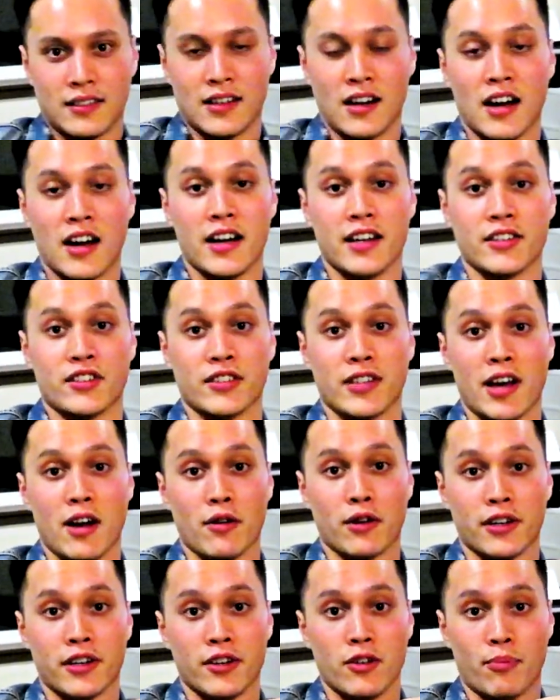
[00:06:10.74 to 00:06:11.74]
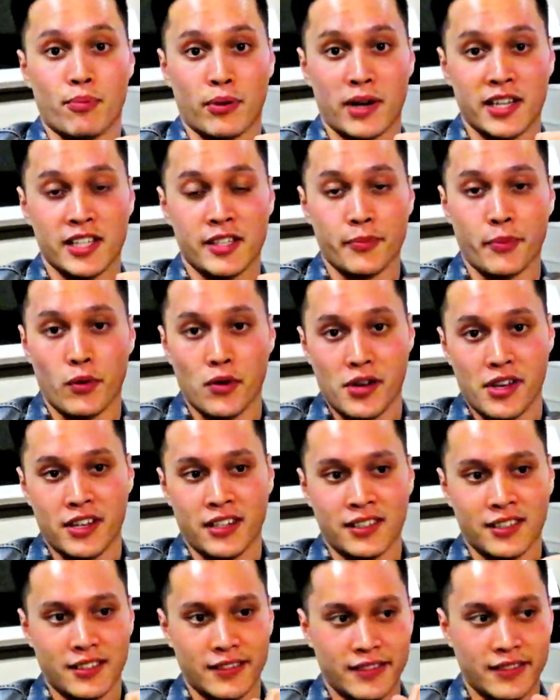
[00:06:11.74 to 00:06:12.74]
All right, so now we're gonna do price
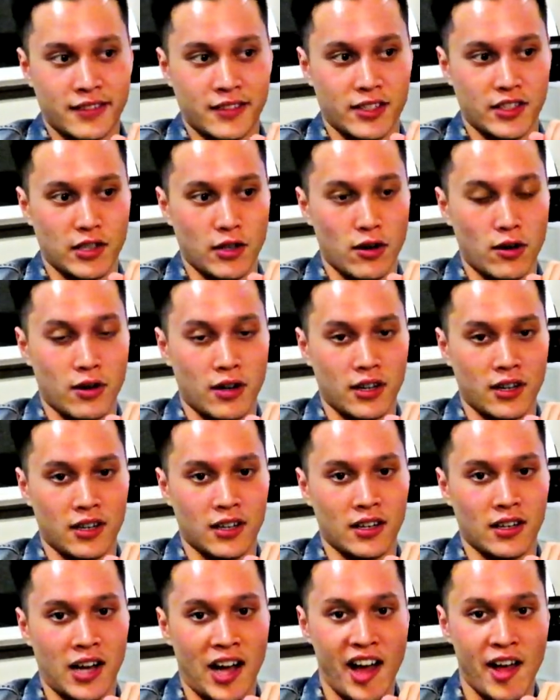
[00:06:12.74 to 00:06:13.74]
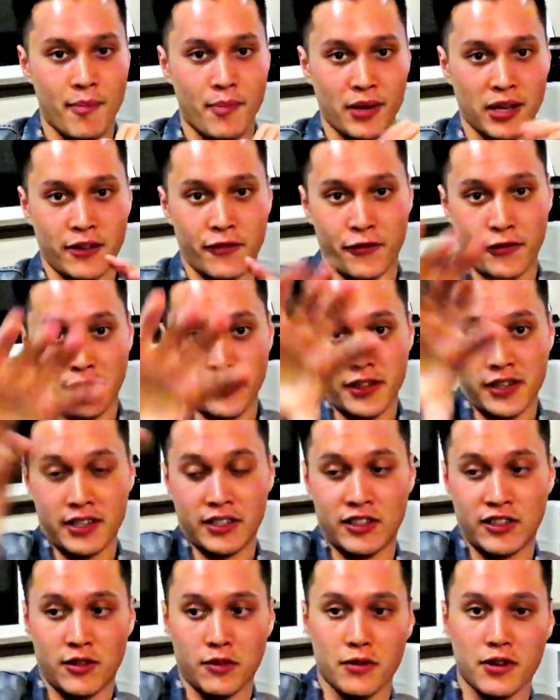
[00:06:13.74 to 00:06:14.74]
point. So I paid for
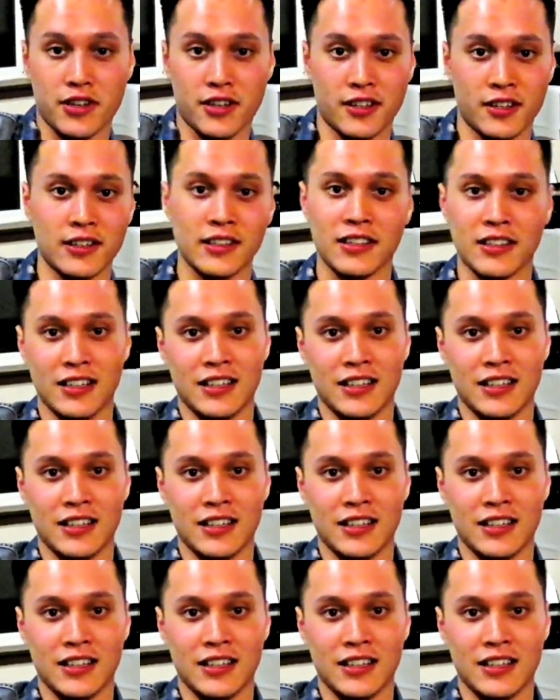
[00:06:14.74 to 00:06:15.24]
these 3.